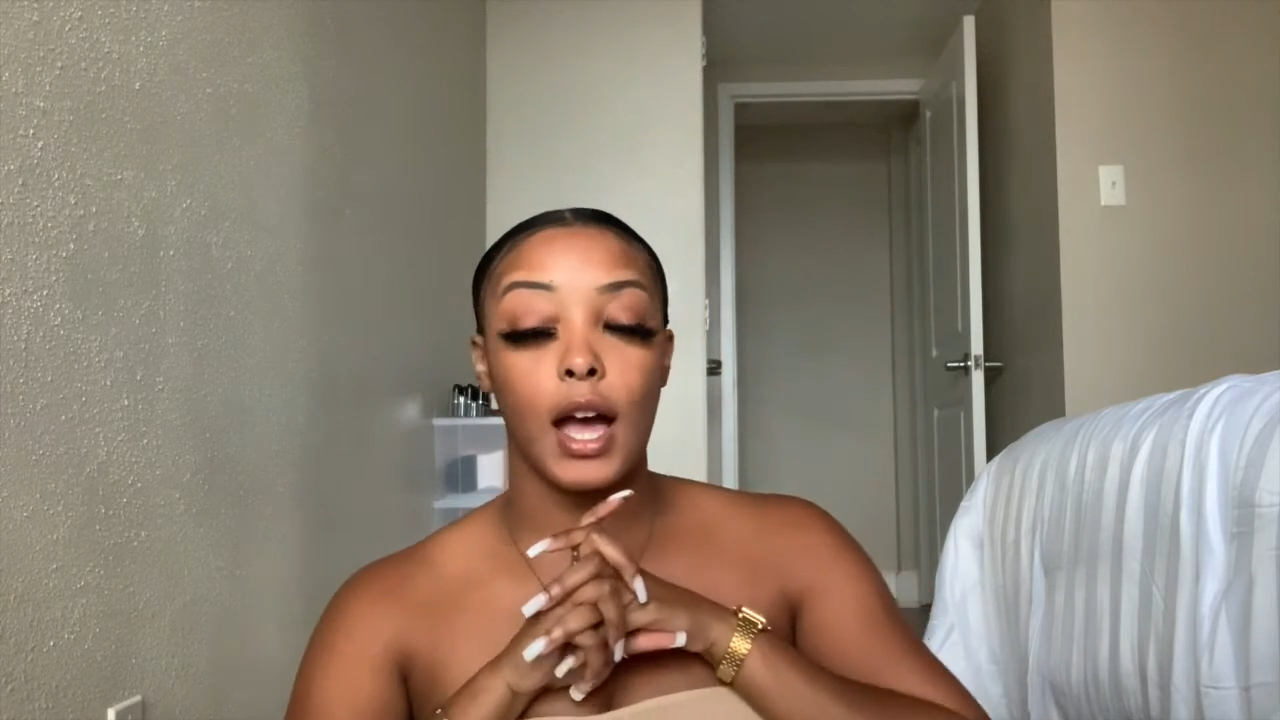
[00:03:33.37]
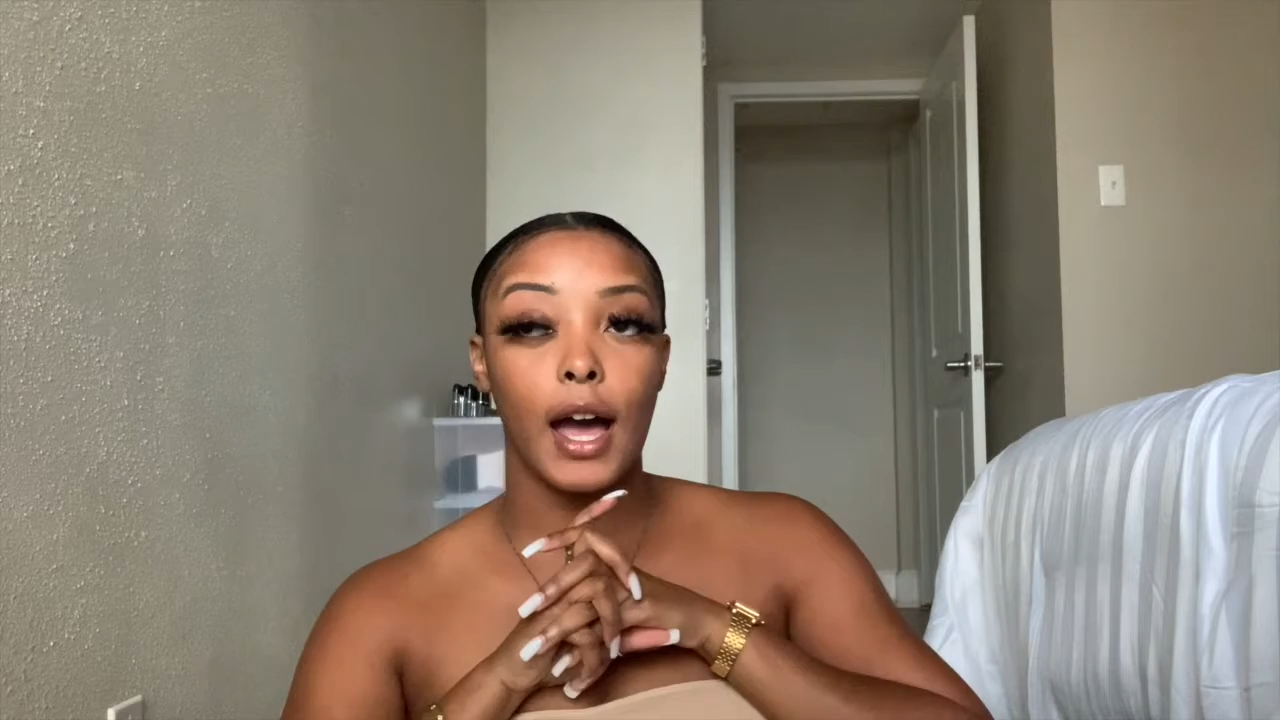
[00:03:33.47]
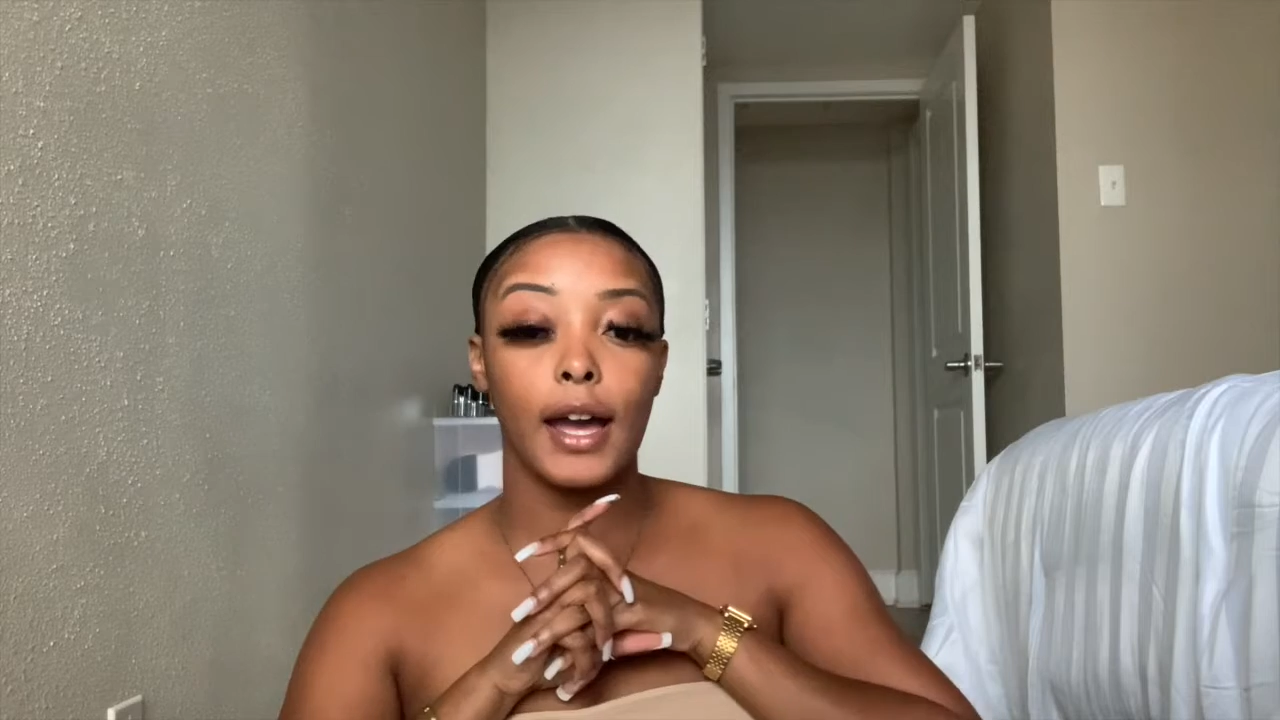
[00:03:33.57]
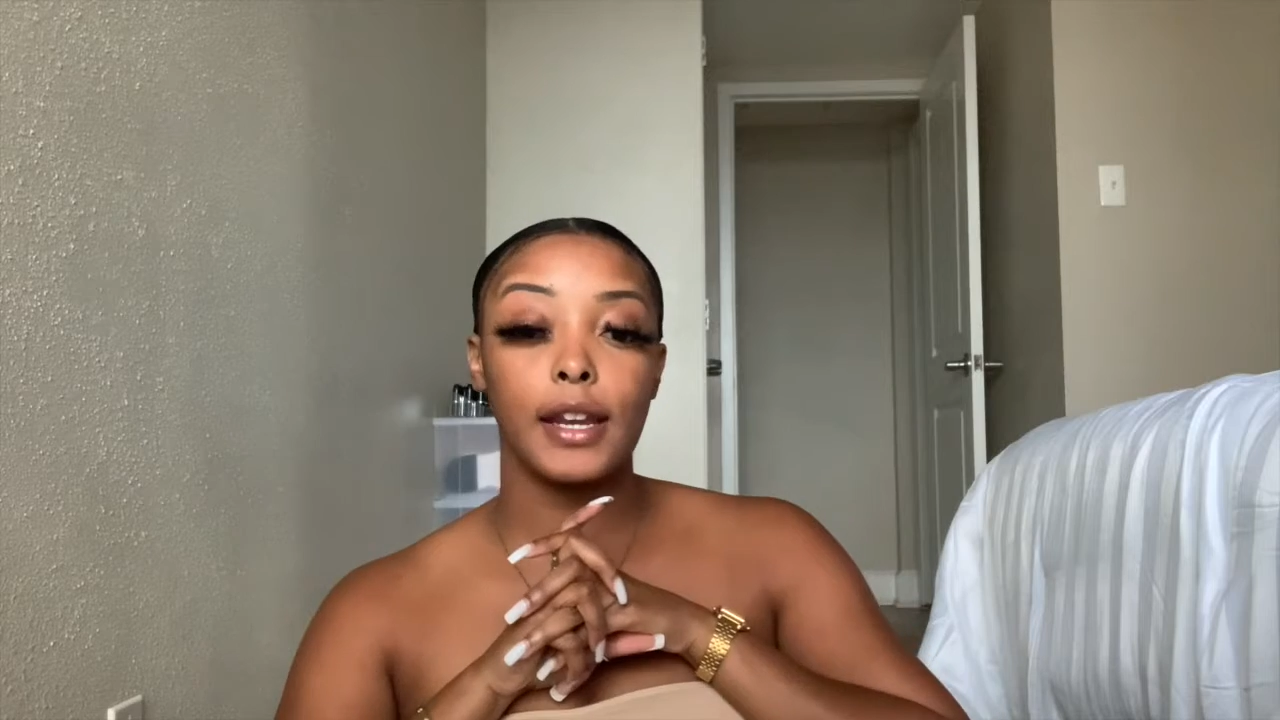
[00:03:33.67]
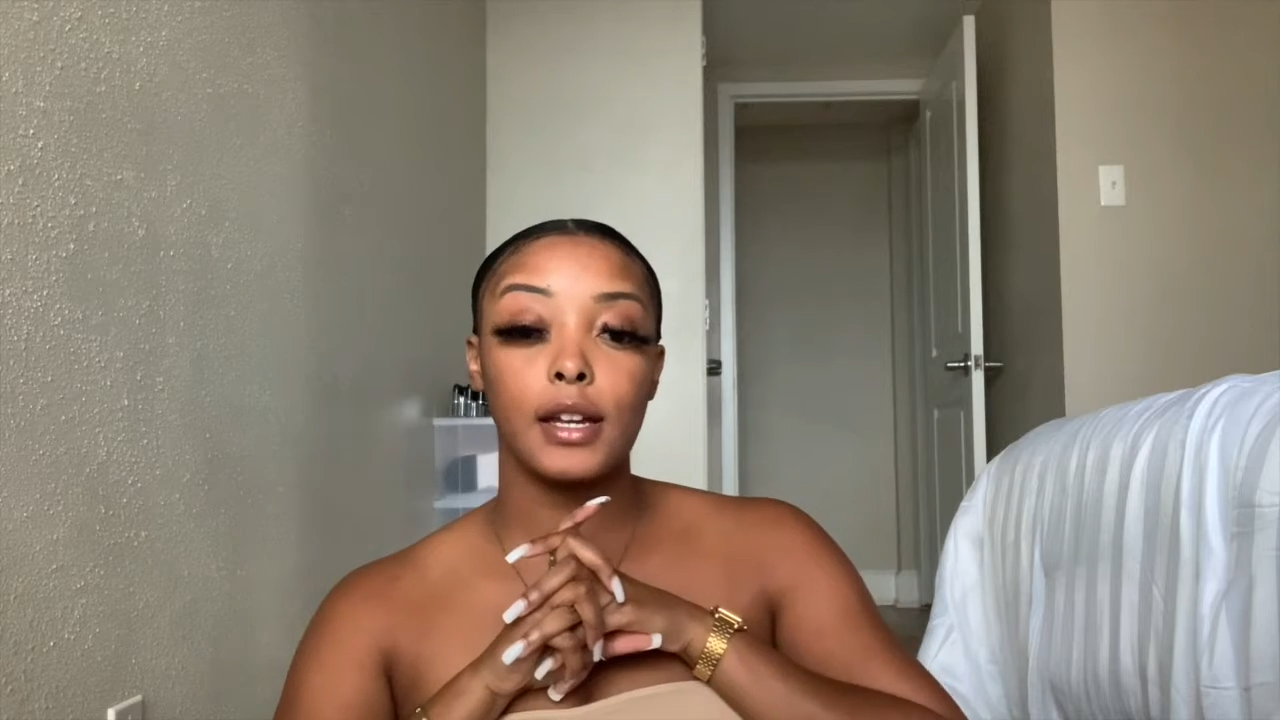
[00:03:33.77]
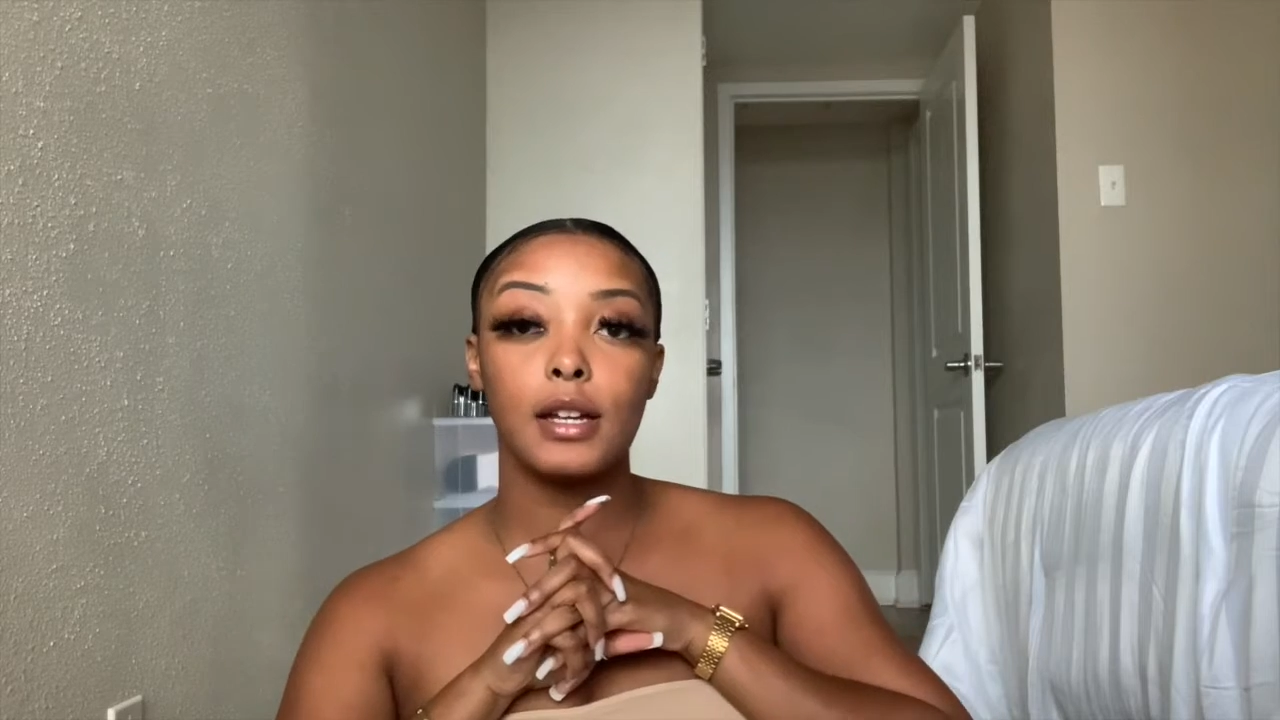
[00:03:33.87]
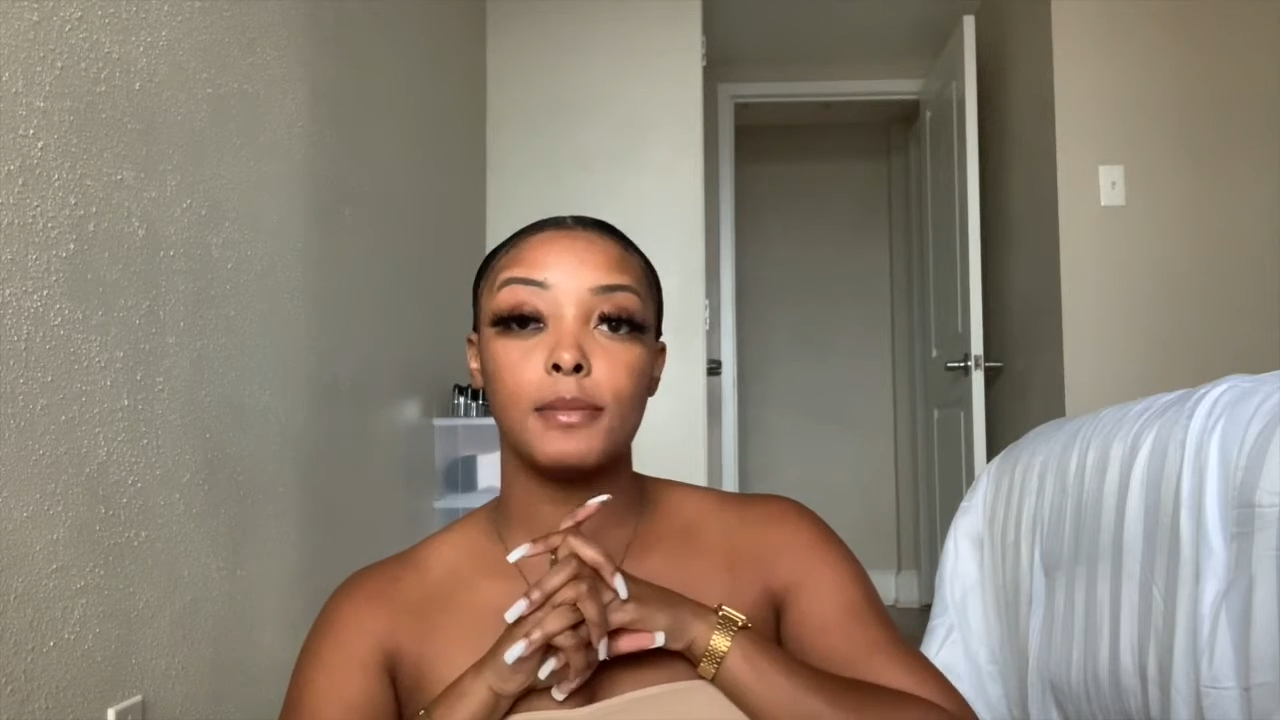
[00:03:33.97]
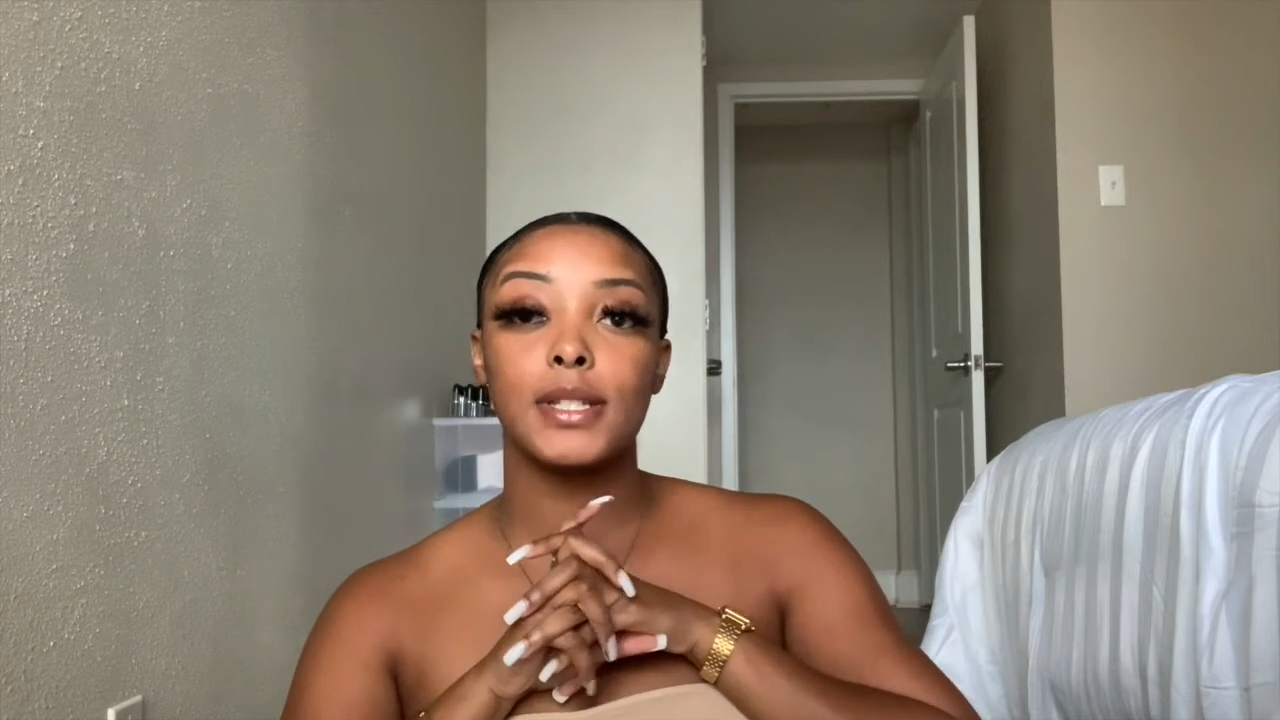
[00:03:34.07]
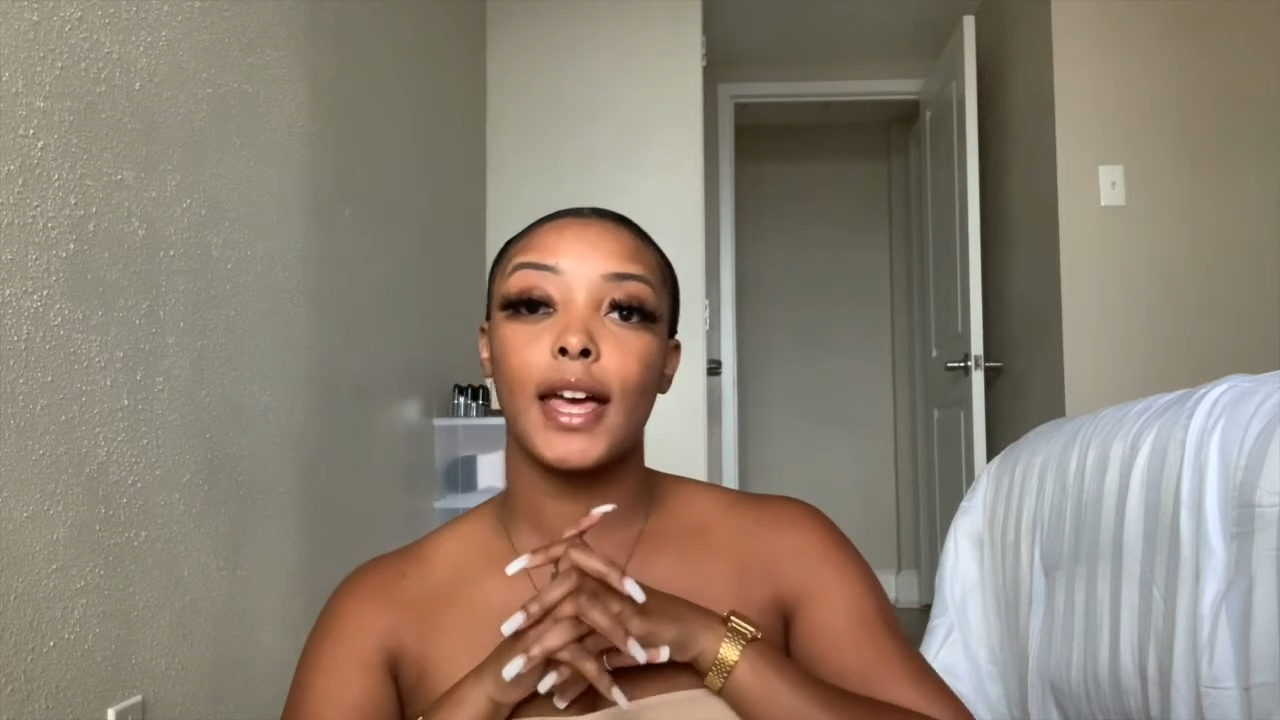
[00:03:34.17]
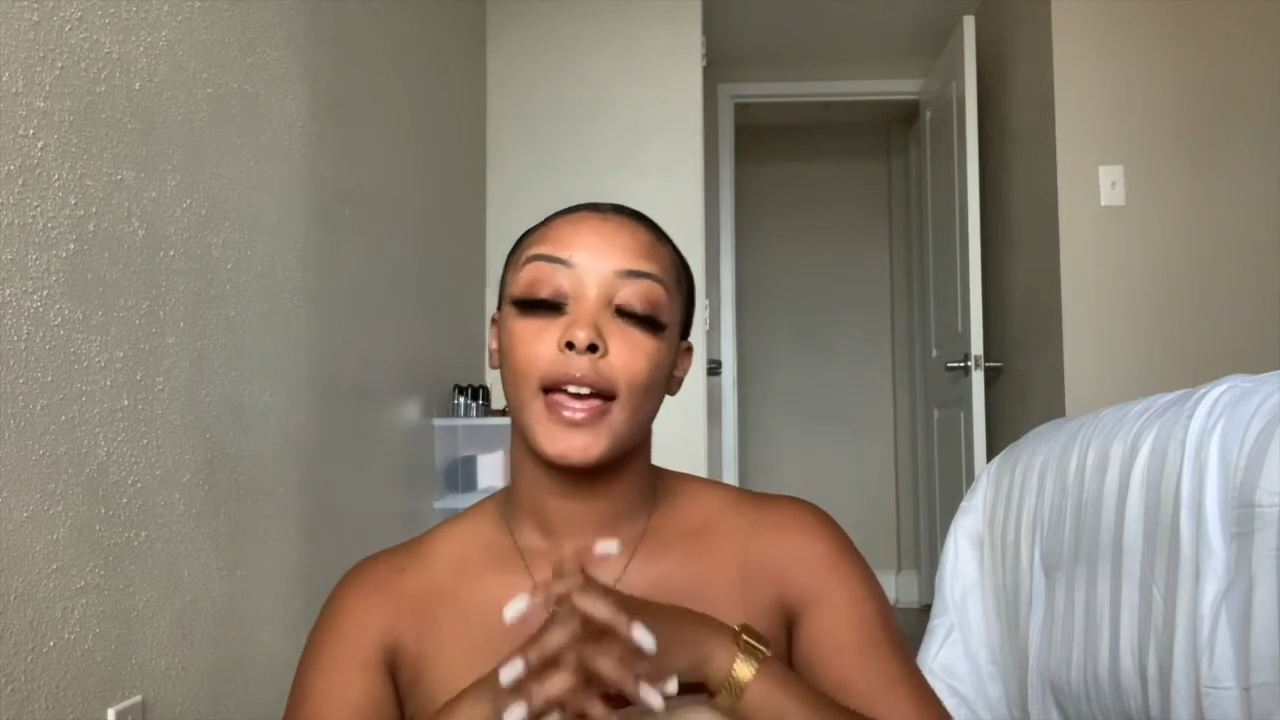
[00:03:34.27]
items,